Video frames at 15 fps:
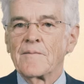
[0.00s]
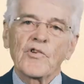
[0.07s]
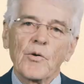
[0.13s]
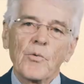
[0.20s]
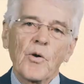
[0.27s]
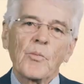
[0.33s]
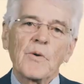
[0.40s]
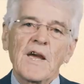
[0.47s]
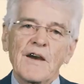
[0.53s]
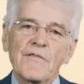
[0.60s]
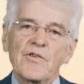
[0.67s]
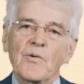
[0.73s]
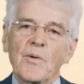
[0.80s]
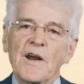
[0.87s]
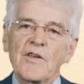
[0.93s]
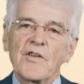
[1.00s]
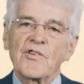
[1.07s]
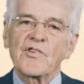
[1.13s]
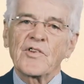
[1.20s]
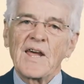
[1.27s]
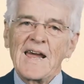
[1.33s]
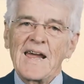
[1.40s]
So what we have to
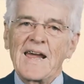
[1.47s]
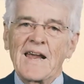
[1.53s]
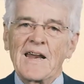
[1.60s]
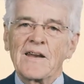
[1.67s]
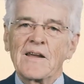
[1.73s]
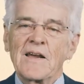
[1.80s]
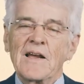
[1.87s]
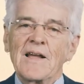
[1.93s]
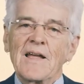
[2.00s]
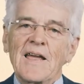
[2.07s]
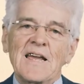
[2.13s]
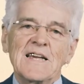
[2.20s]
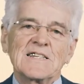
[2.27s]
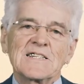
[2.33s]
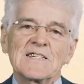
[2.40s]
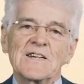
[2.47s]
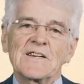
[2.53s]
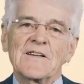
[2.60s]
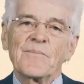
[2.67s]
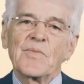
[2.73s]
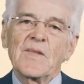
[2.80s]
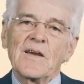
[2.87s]
understand is that
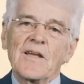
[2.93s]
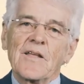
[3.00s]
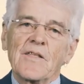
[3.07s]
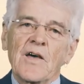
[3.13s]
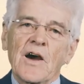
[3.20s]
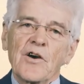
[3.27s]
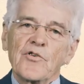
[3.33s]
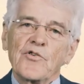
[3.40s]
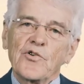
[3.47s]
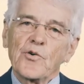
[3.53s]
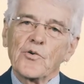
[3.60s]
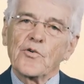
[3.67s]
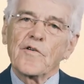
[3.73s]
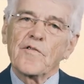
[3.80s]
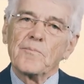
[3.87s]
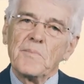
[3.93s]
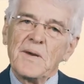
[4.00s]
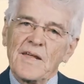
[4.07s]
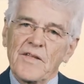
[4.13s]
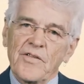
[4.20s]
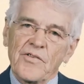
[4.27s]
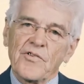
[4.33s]
those sort of
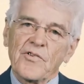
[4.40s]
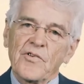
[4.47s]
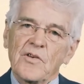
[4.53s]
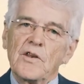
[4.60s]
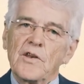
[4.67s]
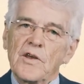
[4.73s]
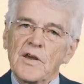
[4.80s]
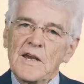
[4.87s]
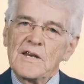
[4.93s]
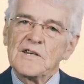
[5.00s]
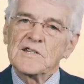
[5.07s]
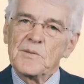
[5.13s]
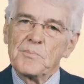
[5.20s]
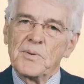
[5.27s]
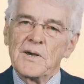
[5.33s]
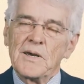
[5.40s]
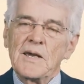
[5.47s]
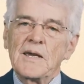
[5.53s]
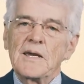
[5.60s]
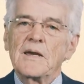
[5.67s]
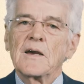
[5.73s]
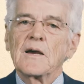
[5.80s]
myths need to
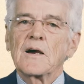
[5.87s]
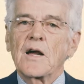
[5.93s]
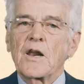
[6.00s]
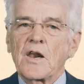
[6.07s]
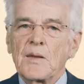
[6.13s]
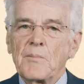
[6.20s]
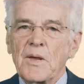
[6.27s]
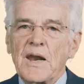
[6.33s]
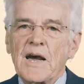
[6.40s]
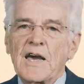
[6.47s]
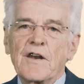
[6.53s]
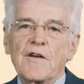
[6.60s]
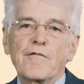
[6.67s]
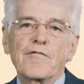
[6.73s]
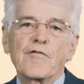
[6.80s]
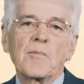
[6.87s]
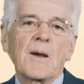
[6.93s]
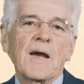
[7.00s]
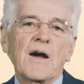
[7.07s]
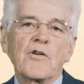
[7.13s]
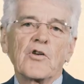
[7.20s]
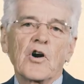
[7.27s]
be eliminated from
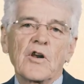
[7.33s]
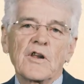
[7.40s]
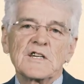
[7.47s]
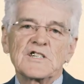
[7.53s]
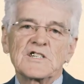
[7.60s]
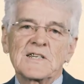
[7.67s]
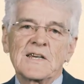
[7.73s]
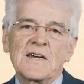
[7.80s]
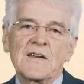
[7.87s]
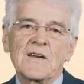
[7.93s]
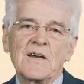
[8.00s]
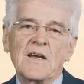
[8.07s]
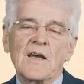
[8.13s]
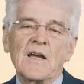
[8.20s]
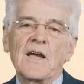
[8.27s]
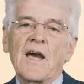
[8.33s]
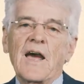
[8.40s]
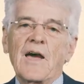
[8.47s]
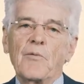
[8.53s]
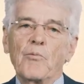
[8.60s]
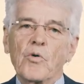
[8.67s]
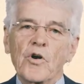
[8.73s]
our knowledge set.
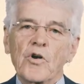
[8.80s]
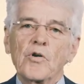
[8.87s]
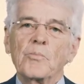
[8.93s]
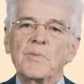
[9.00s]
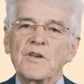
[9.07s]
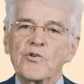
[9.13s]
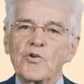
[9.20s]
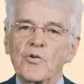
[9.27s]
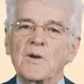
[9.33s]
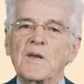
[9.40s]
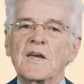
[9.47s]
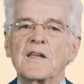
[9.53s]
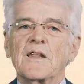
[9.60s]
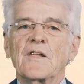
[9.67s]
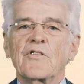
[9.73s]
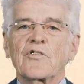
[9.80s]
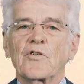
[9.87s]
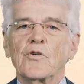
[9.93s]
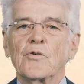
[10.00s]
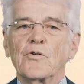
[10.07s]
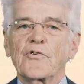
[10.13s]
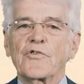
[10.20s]
And what I'll be doing in this
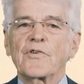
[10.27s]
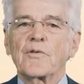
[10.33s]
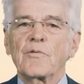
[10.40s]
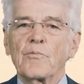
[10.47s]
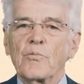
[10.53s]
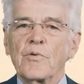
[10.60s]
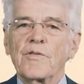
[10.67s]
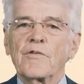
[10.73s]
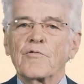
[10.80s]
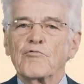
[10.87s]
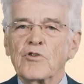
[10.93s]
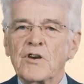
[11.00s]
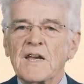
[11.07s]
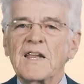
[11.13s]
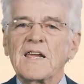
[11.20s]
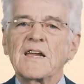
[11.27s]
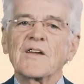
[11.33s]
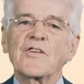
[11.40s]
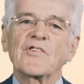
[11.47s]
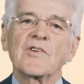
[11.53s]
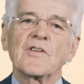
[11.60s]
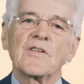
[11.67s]
course, and with the
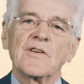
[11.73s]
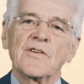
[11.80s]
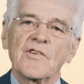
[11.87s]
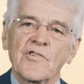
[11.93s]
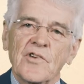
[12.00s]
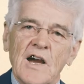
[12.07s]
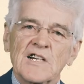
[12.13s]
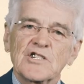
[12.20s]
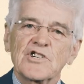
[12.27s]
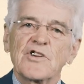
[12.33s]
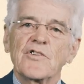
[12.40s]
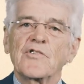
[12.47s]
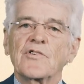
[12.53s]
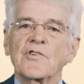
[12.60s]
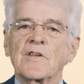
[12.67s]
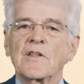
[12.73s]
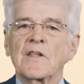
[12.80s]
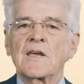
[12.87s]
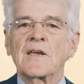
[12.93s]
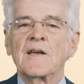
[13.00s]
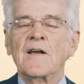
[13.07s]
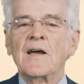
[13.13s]
readings and the discussions and
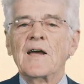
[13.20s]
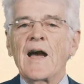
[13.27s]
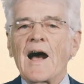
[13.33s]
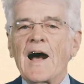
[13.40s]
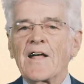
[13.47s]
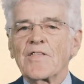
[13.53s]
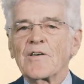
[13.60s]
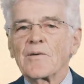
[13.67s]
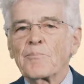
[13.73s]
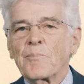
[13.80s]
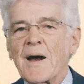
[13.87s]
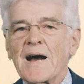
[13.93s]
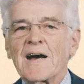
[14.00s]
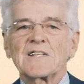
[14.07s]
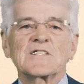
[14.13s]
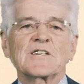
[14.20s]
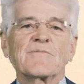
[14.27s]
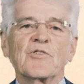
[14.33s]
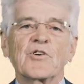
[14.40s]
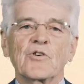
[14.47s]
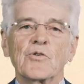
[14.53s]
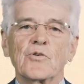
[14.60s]
the other parts of
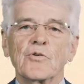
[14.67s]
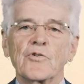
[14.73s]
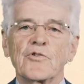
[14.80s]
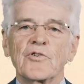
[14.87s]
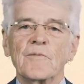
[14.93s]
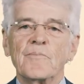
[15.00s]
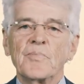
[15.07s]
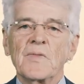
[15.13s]
the course,